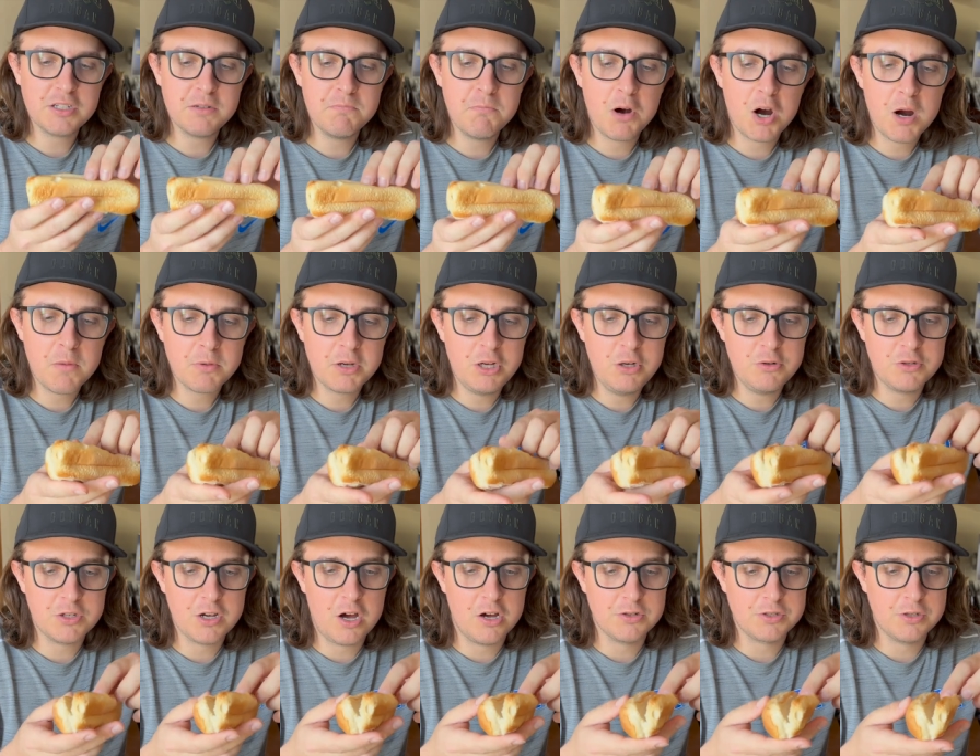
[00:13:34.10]
some barbecue
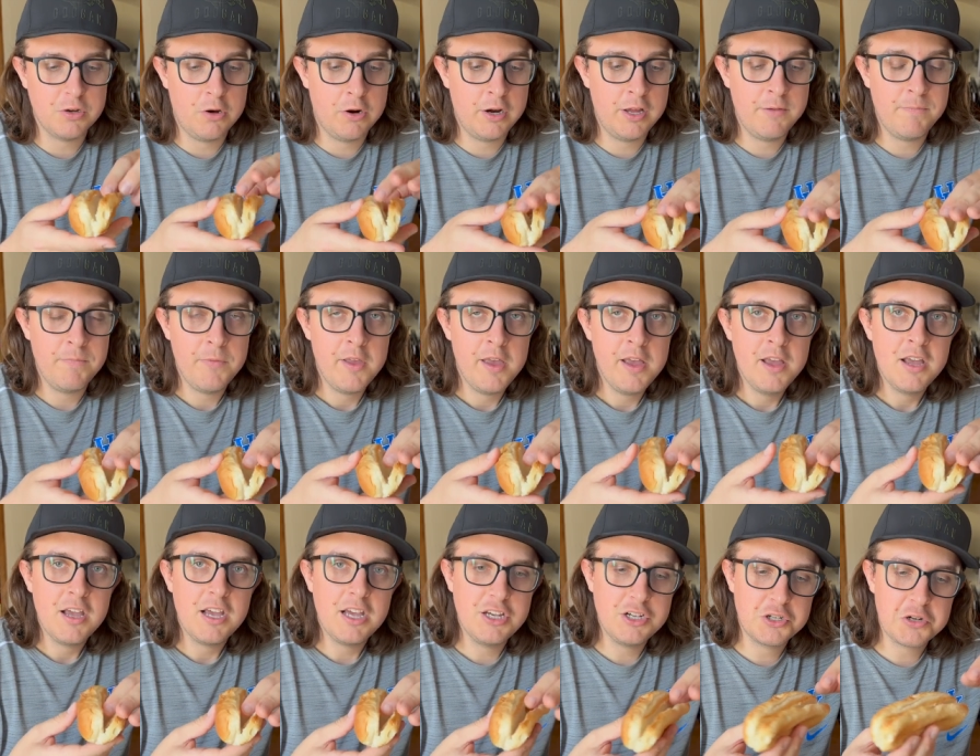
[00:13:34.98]
sauce on it,
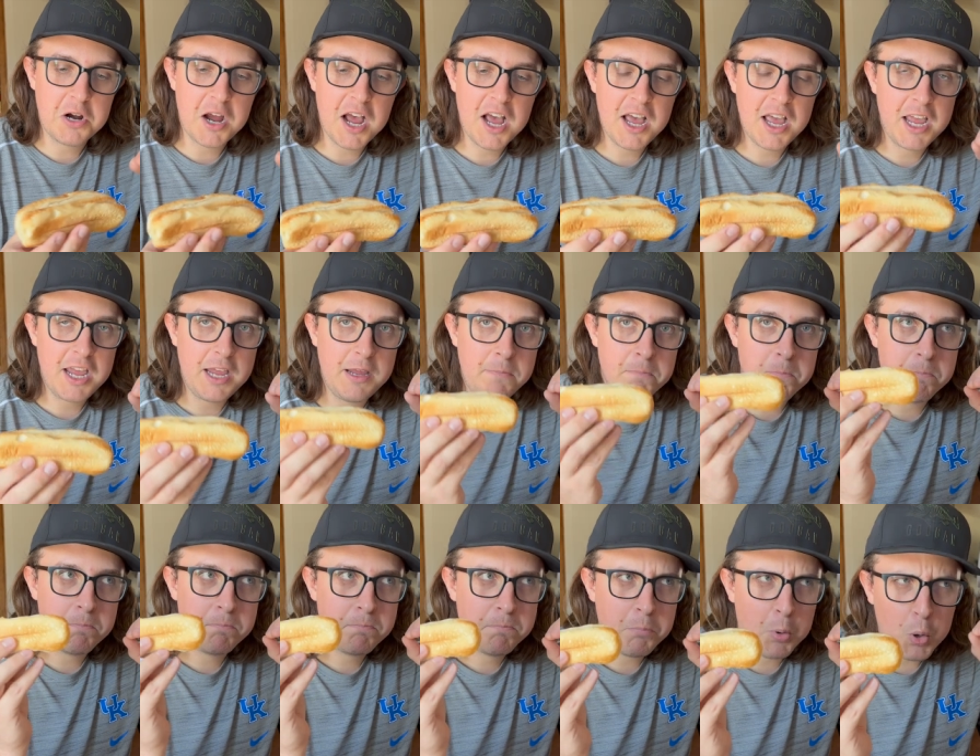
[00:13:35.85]
and try a
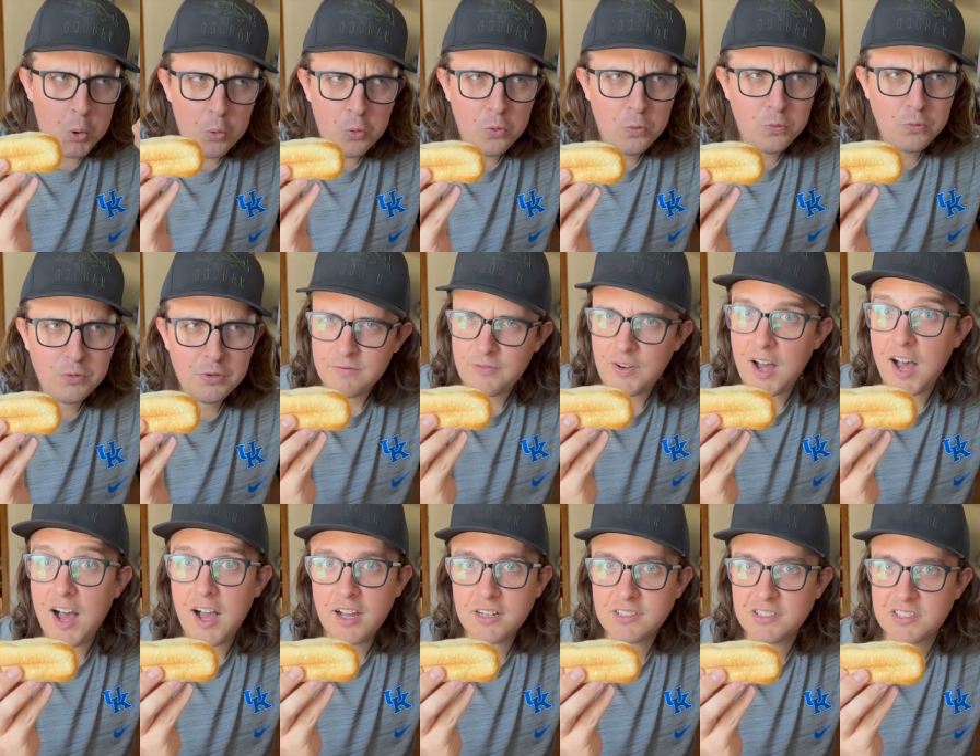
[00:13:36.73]
pulled
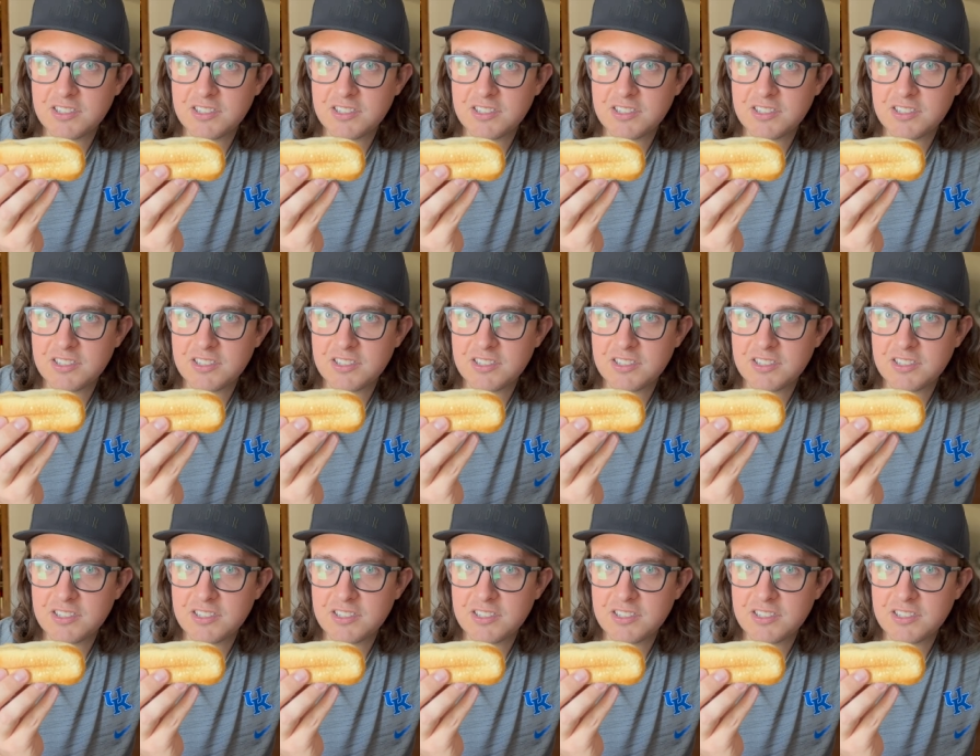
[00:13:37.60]
fox